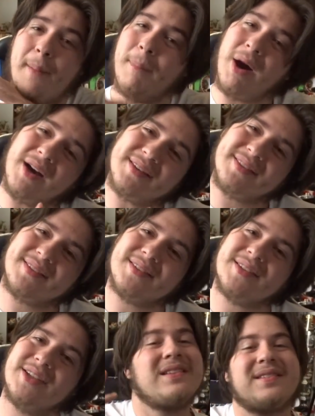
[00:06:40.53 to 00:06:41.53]
a
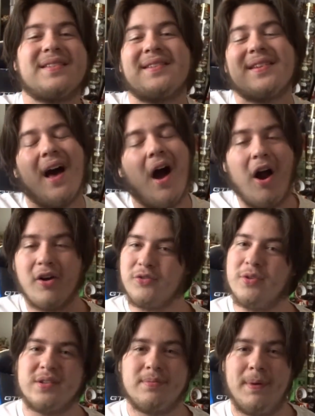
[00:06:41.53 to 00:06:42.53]
boss? It's hard
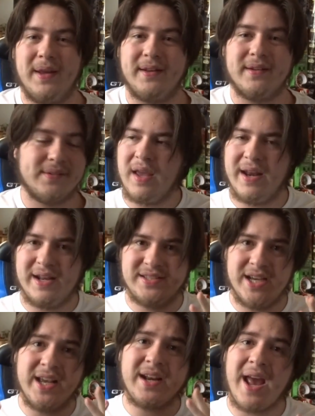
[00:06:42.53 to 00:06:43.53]
to explain. And a
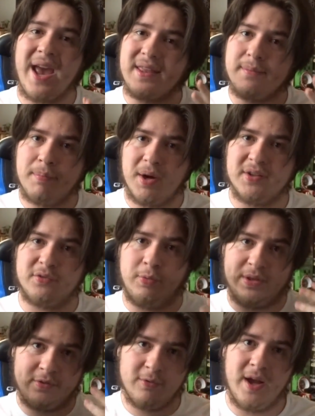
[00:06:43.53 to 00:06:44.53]
giant head boss
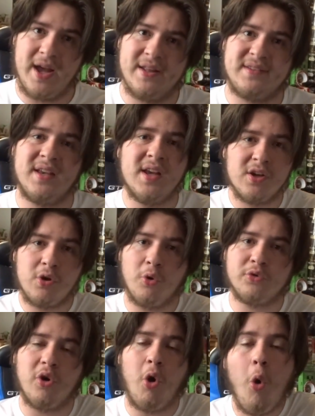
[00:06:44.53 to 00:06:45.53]
with two hands
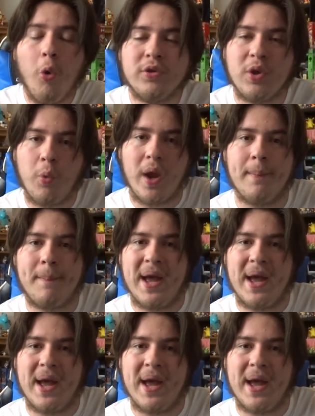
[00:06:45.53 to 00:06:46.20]
goes all the way